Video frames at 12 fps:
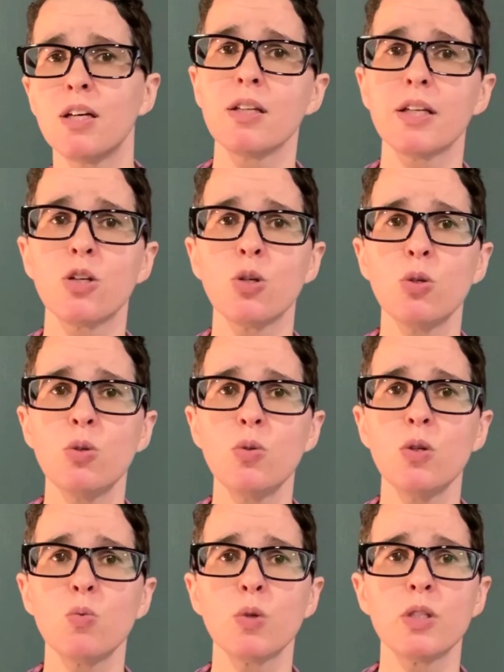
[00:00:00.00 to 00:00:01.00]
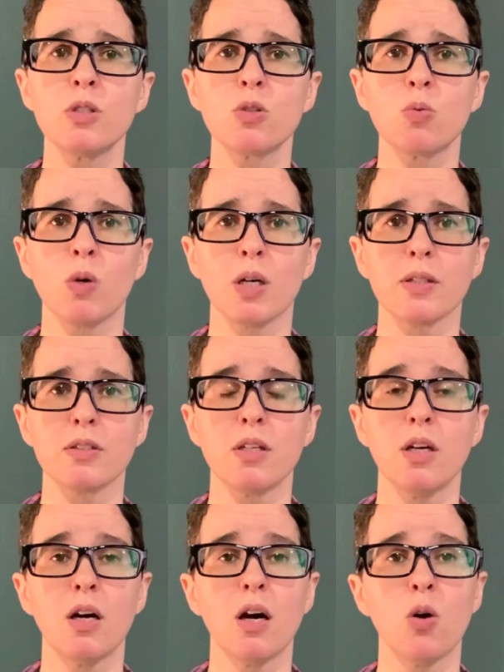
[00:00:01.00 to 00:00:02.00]
Like, who wouldn't want
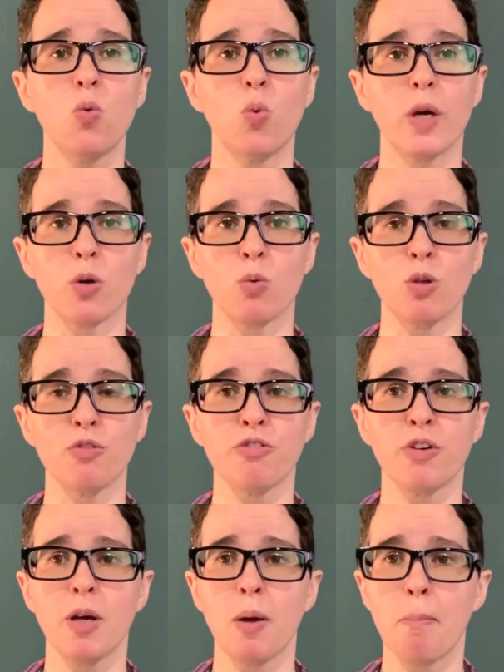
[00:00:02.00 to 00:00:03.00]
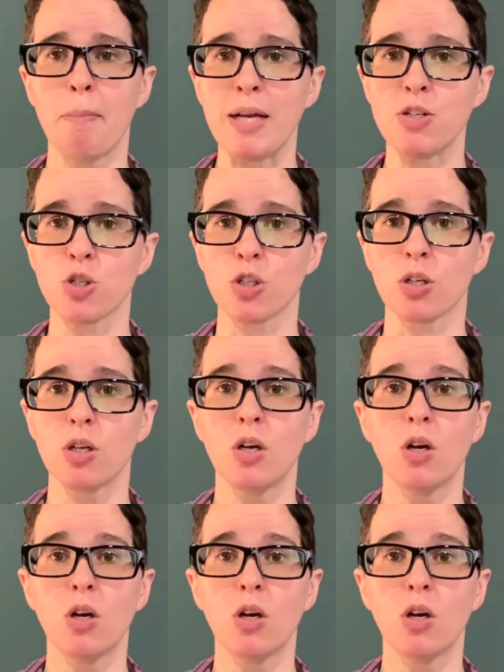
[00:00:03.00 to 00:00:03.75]
a werewolf mentor?